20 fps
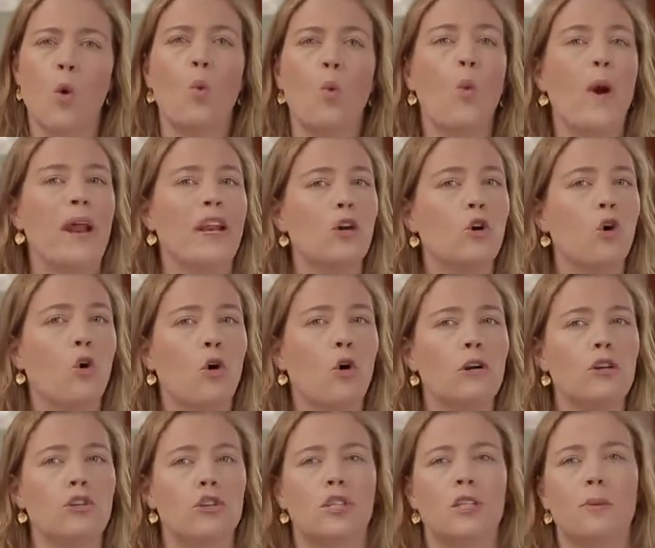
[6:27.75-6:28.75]
when a
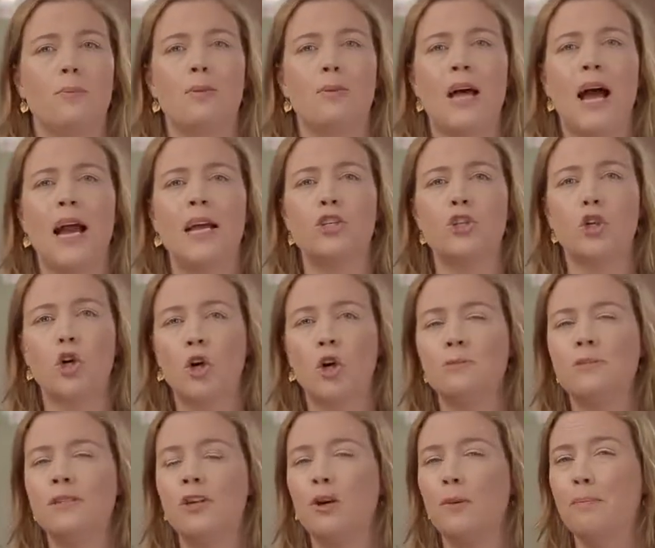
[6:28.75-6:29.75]
court should supply
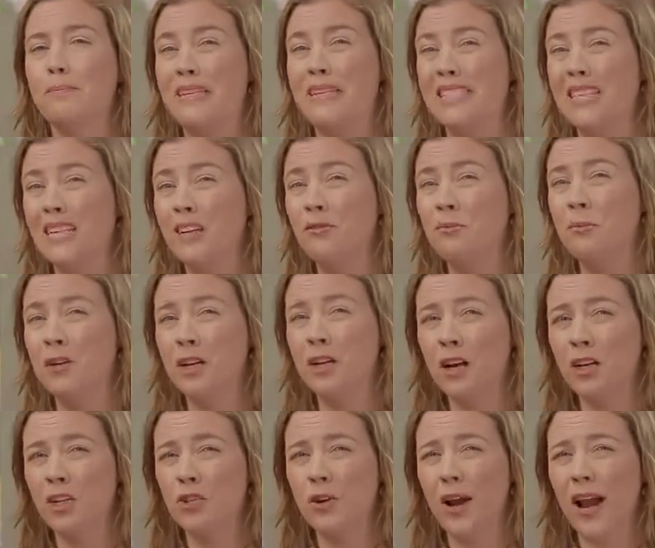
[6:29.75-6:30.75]
terms that are missing from a
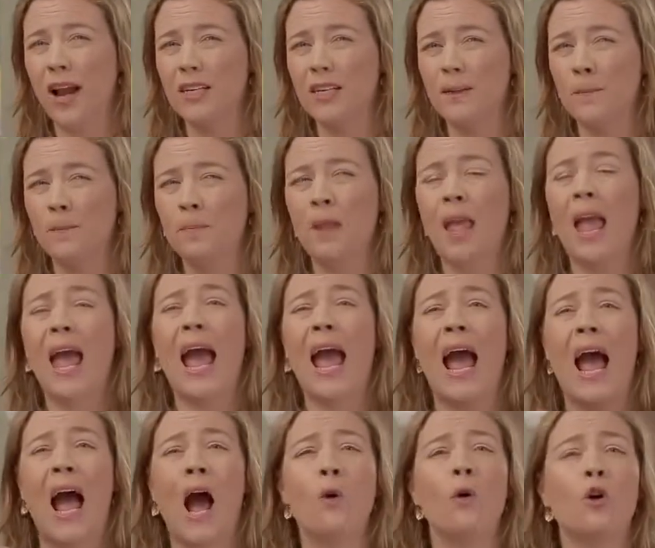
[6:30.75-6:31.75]
contract,
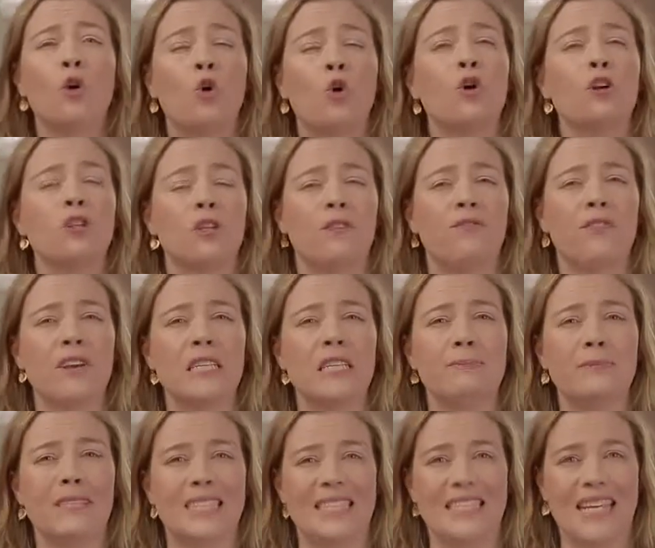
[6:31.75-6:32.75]
how a court should fix
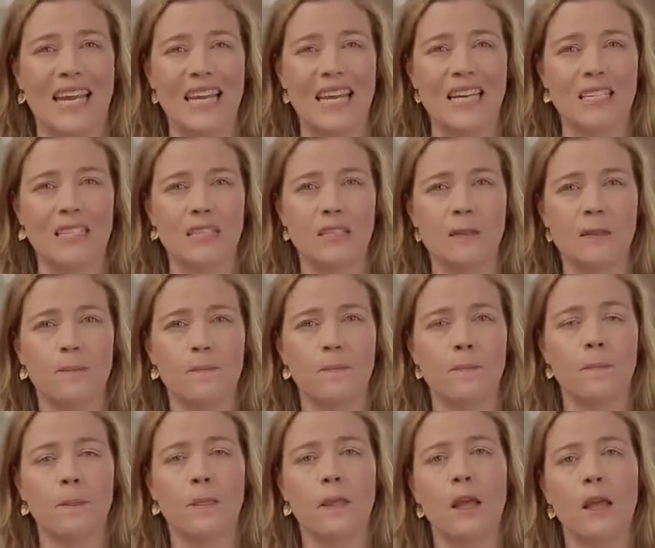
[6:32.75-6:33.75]
mistakes.
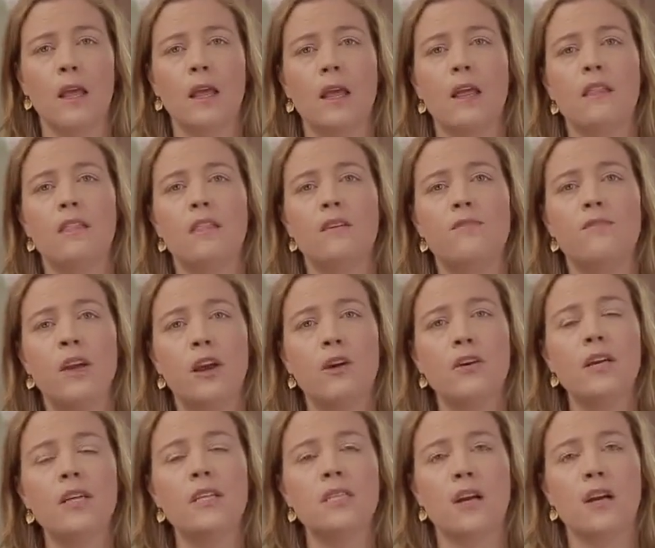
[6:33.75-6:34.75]
The
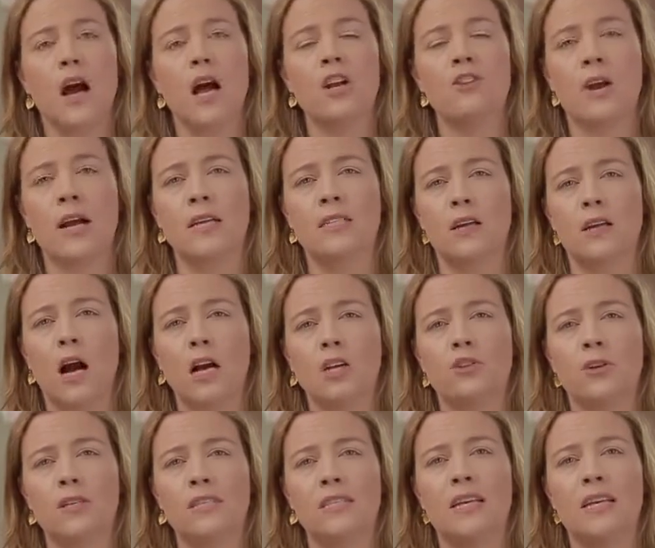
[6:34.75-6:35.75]
various contract
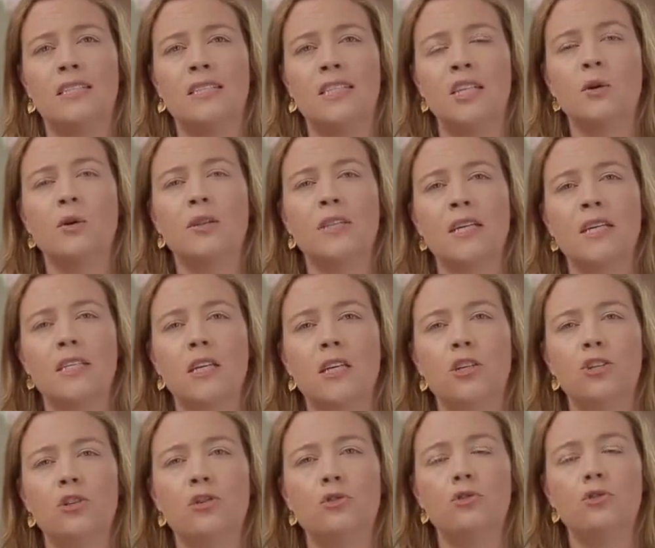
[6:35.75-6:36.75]
doctrines that deal with these
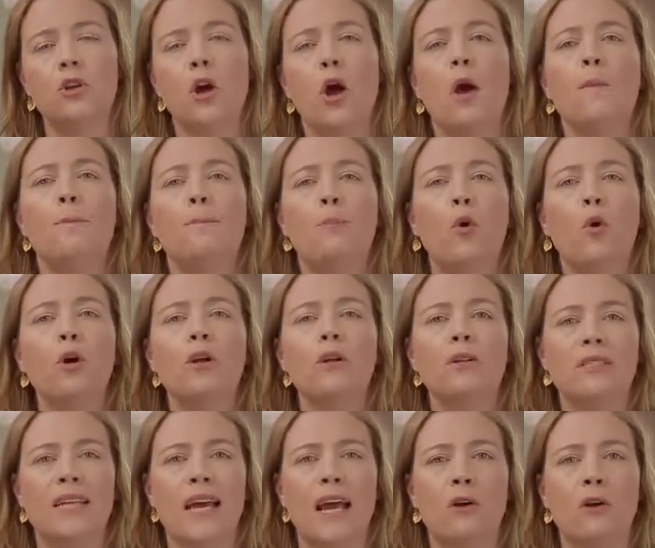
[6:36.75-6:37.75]
issues
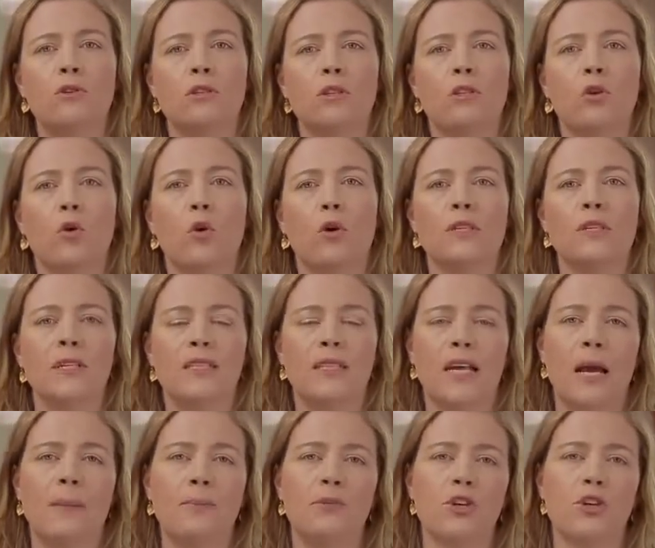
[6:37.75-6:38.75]
boil down to the court's
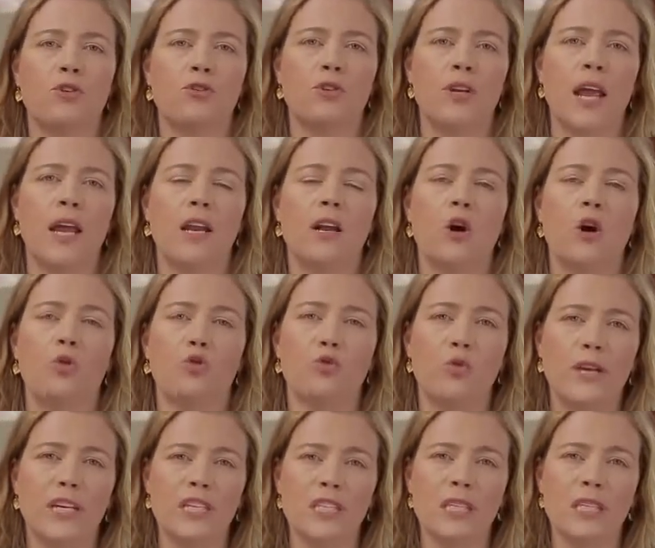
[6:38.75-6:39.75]
attempt to create a
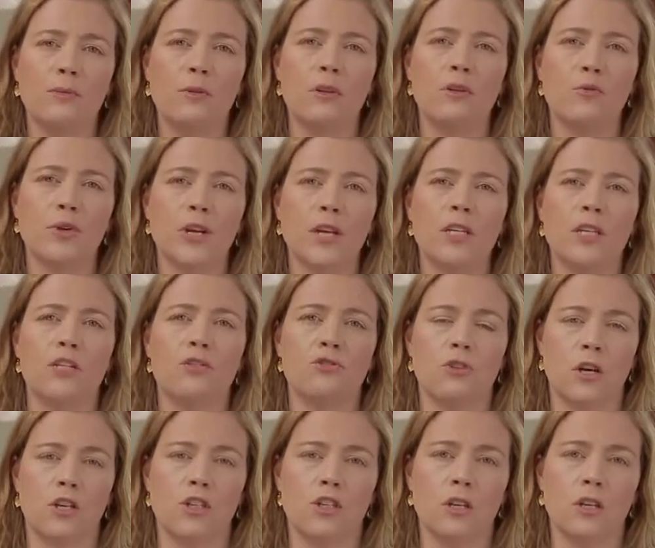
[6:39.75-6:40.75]
reasonable
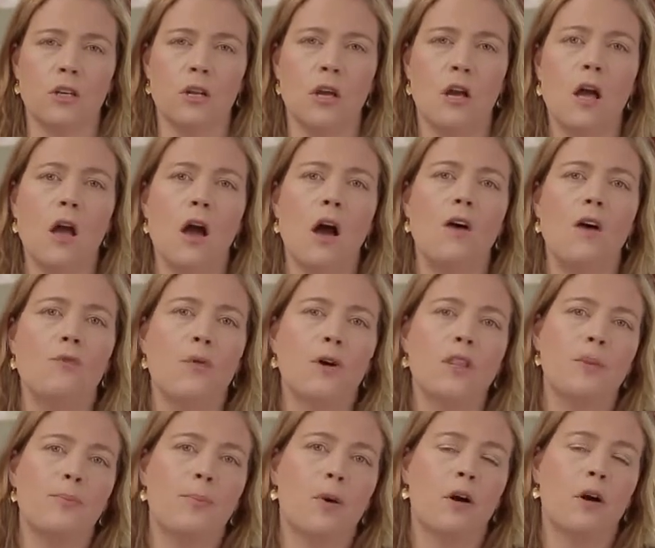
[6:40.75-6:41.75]
reconstruction of
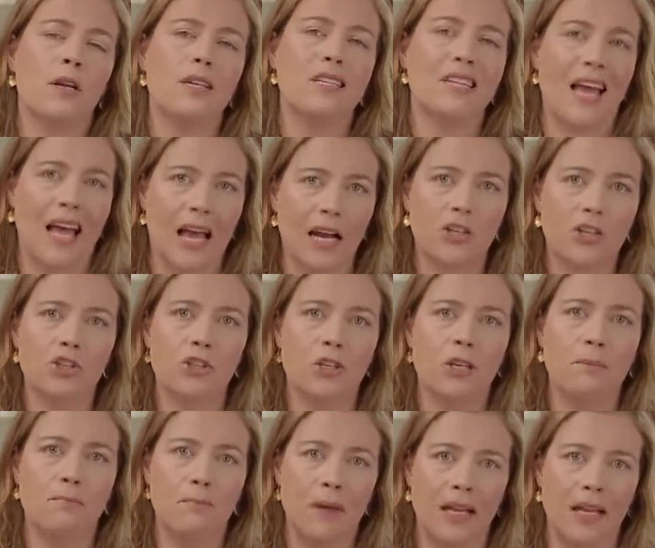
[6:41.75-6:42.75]
what the parties
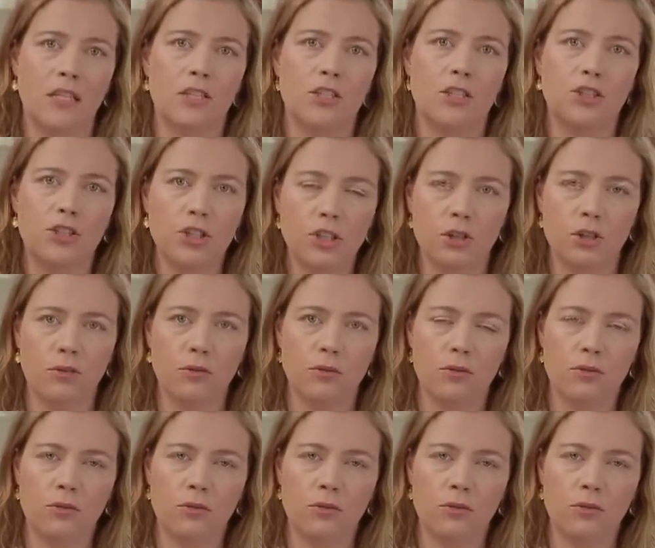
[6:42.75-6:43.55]
actually meant to do.